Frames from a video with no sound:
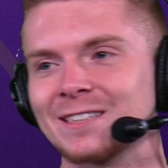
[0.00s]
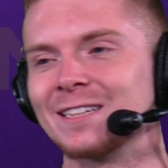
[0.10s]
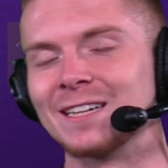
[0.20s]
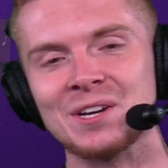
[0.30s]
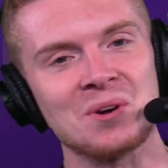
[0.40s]
like the
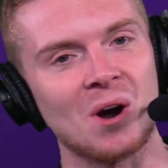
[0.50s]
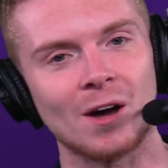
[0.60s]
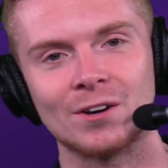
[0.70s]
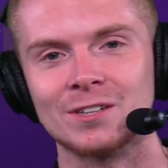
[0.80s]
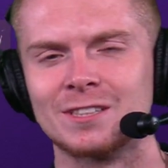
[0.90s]
Danielle
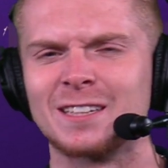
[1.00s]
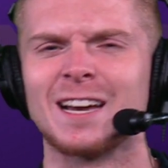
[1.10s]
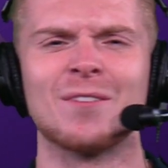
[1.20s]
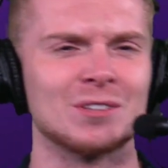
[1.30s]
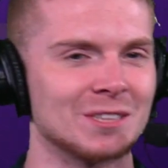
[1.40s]
Hunters, like the
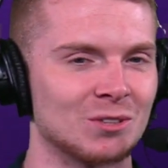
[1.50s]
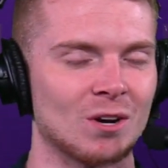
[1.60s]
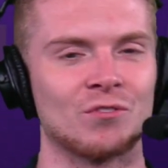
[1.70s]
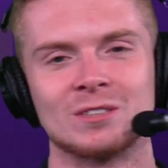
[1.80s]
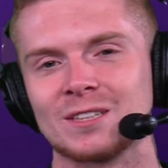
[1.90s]
Everson
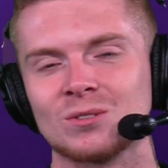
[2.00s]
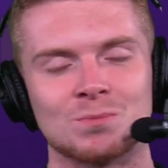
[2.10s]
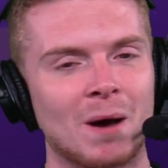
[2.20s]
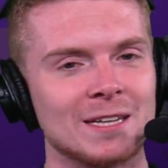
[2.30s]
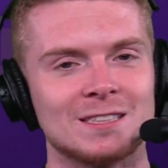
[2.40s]
Griffins, like those
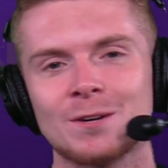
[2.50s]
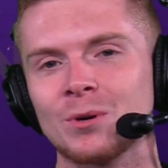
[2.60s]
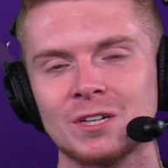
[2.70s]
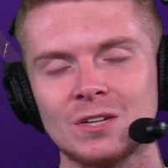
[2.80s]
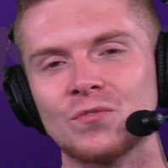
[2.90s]
Mike Zimmer
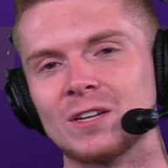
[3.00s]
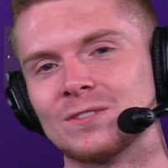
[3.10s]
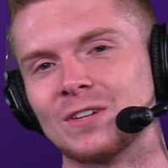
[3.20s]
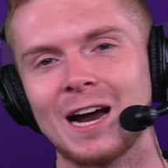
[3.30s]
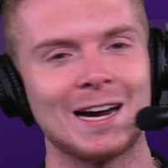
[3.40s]

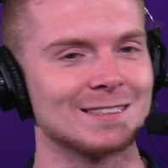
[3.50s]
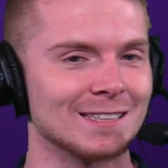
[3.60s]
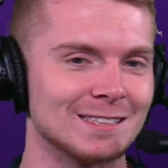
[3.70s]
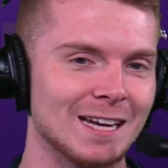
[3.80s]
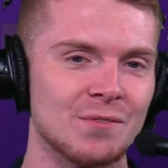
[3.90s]
defensive guys,
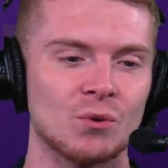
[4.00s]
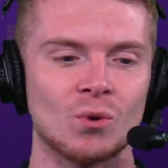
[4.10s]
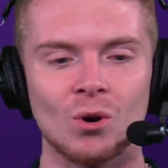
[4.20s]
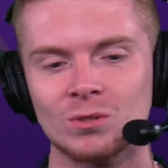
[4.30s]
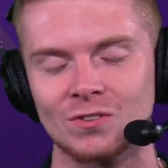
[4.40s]
like Xavier
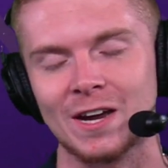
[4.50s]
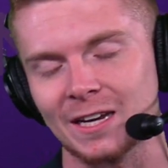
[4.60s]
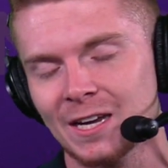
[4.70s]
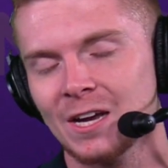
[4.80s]
Rhodes, like